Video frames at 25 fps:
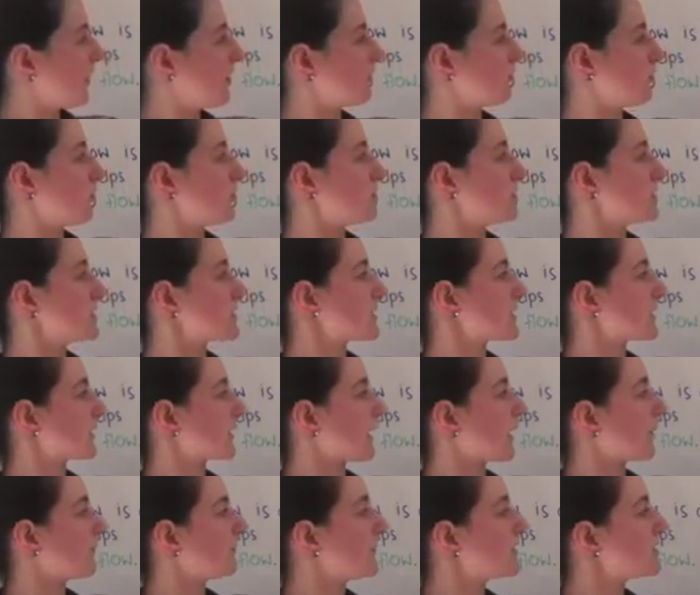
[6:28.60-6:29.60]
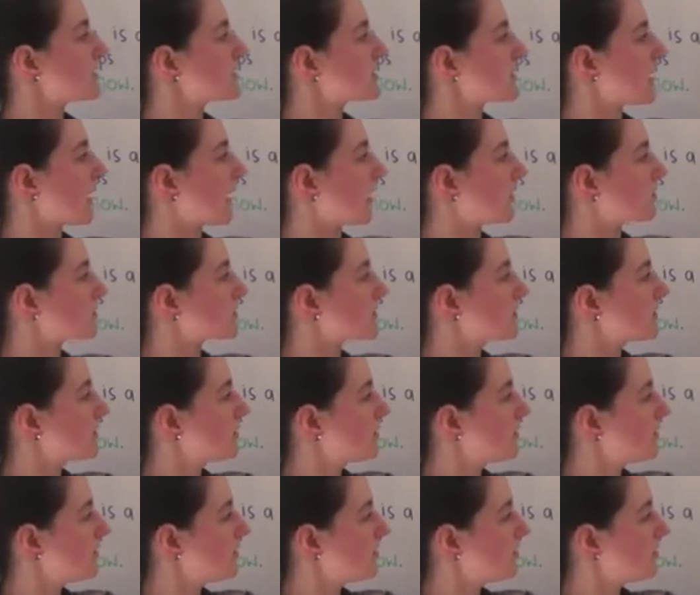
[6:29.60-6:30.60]
may have noticed that I missed out
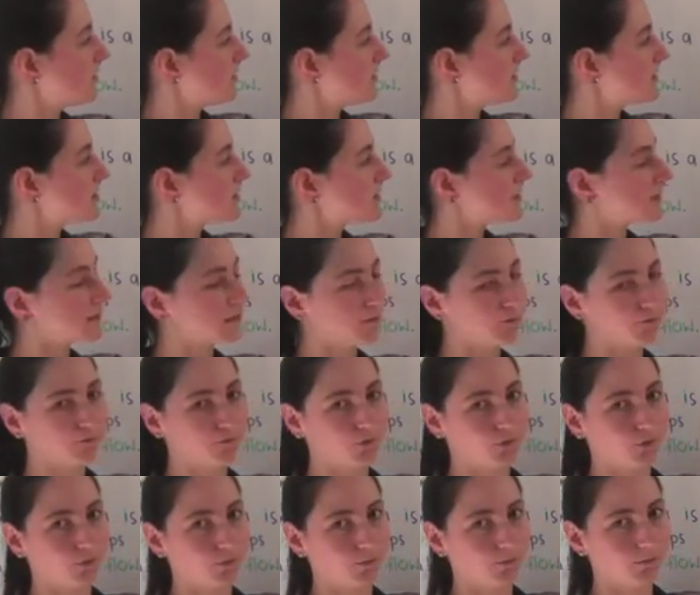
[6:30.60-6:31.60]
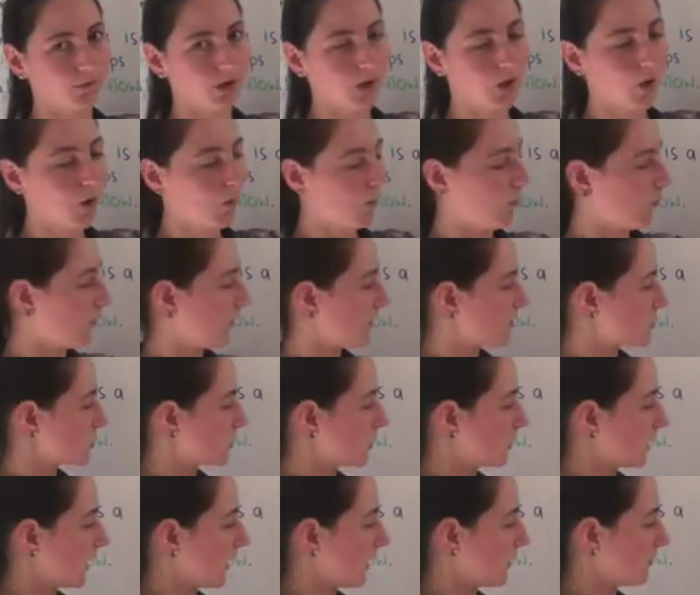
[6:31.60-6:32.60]
this little form when
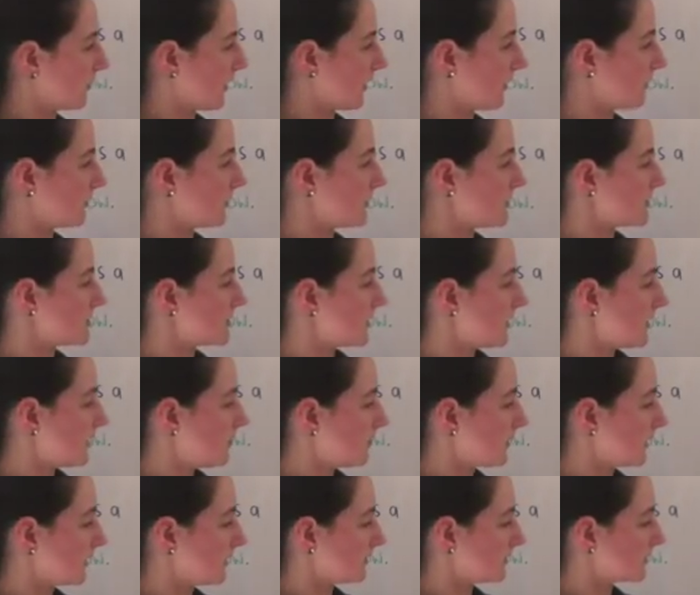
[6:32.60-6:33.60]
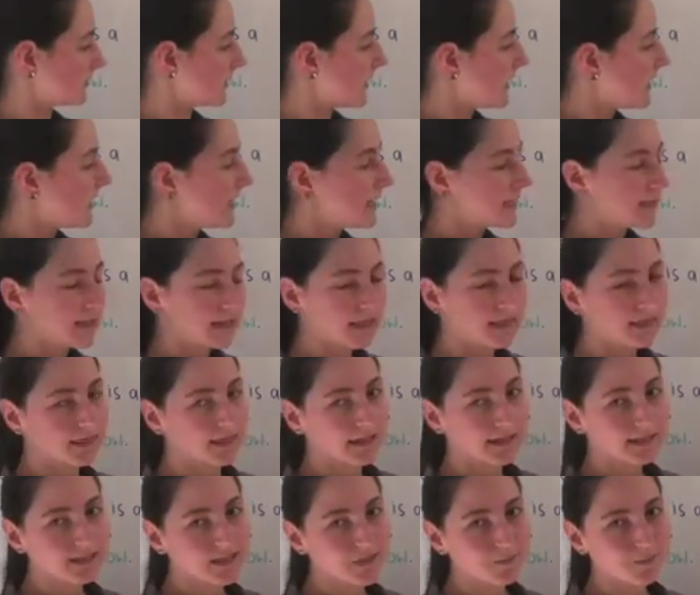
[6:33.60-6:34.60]
talking about these emails.
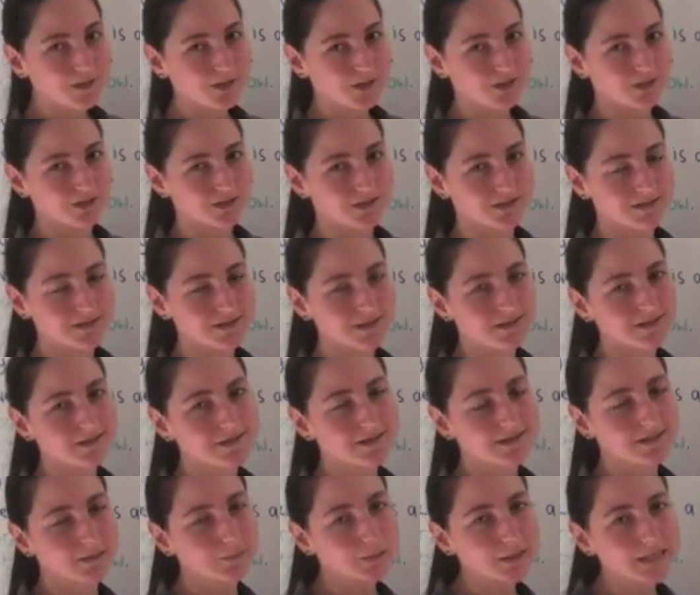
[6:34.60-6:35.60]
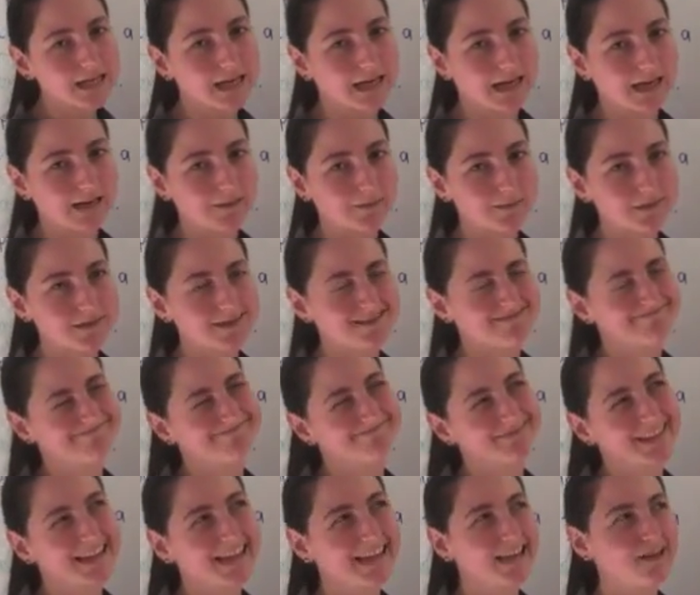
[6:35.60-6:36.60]
That's because sometimes
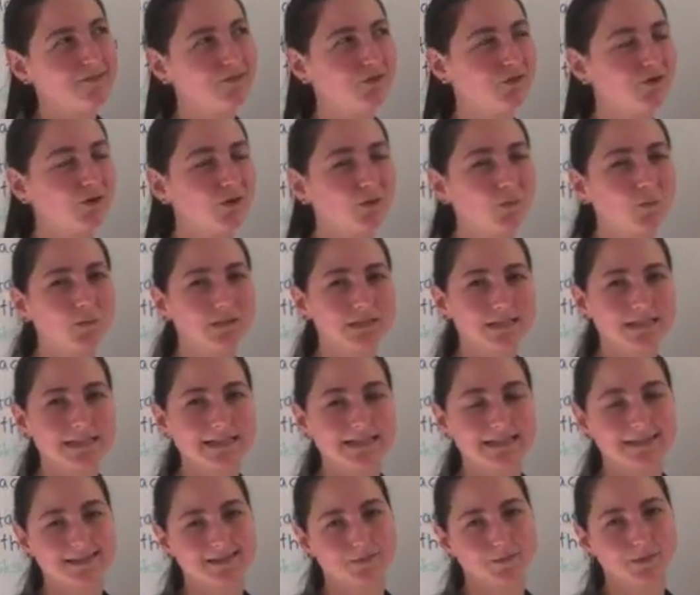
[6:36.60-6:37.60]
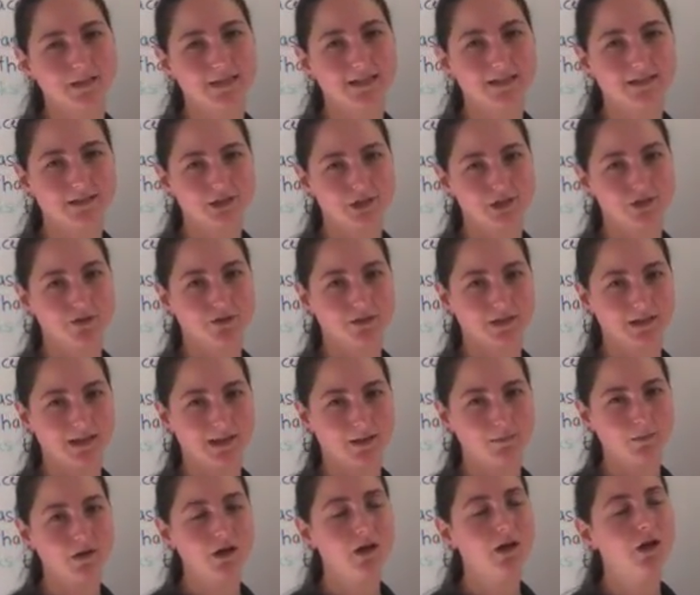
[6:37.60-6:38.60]
if you don't want to let somebody into your
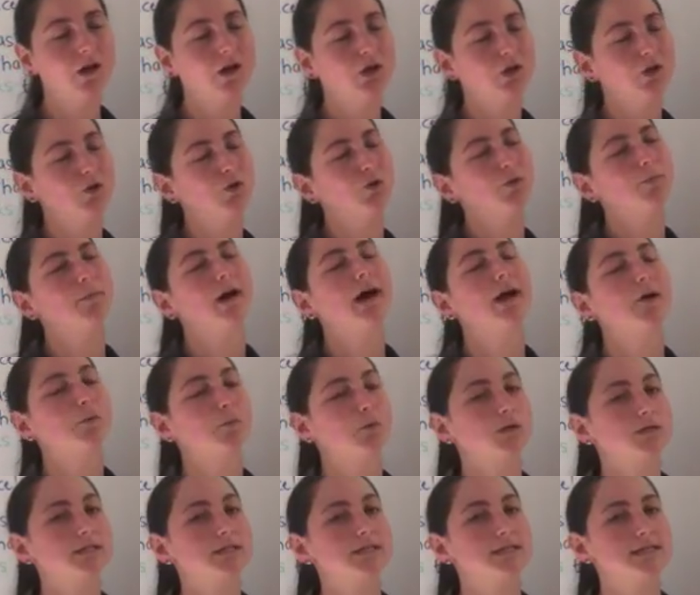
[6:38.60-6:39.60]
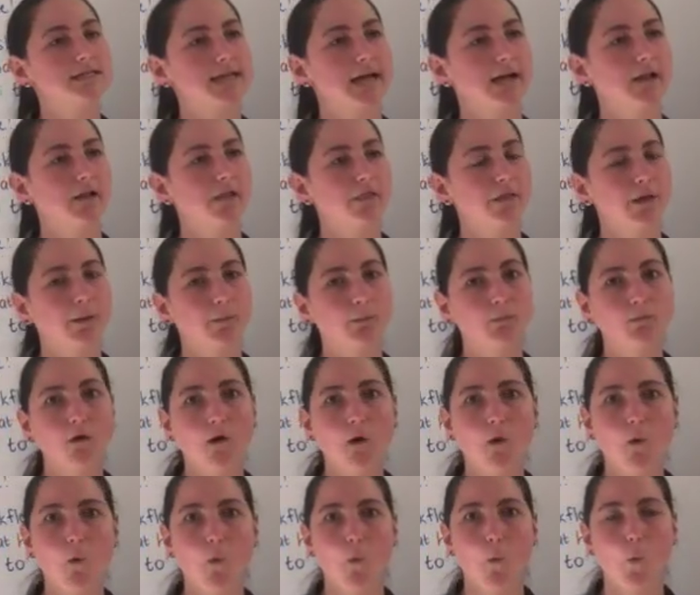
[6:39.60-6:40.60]
club, you might want to tell
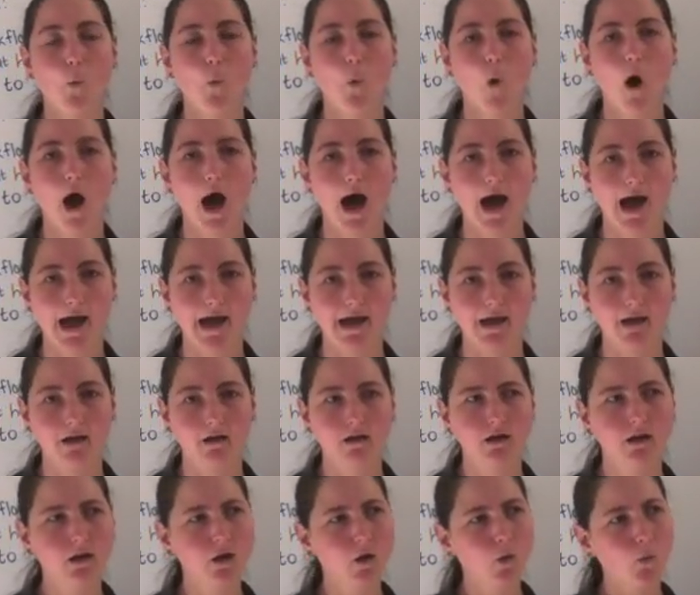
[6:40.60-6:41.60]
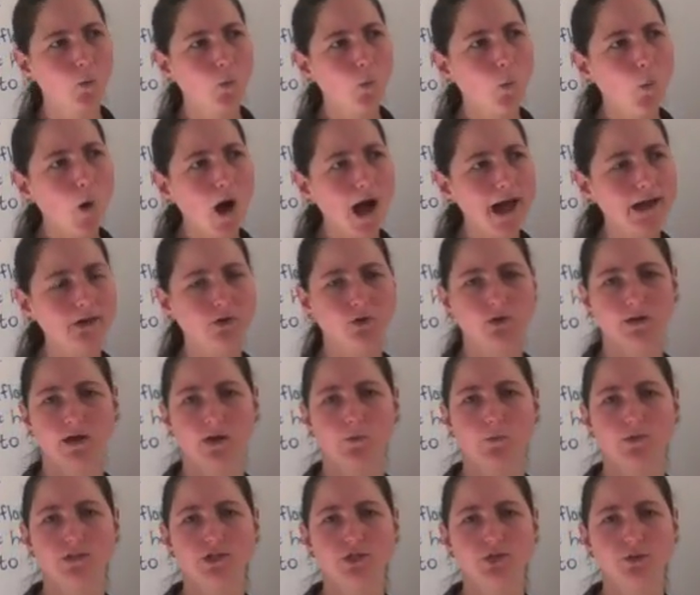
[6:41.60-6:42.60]
them why. Why don't
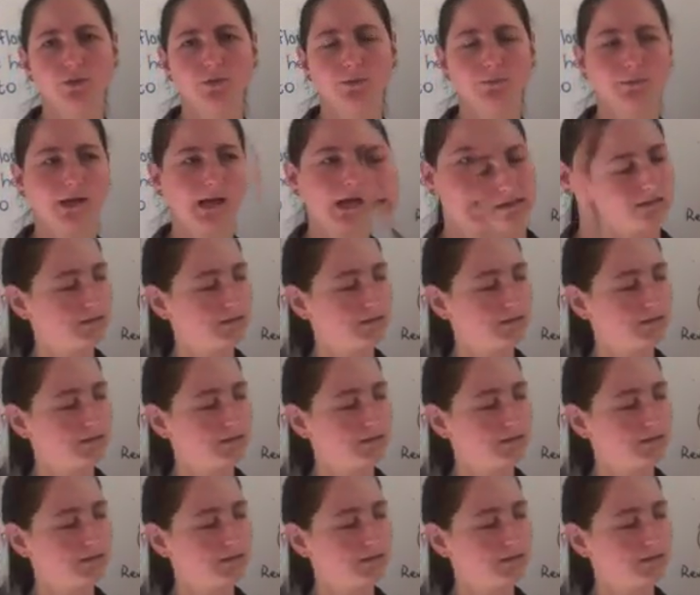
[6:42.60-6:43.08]
I want you in my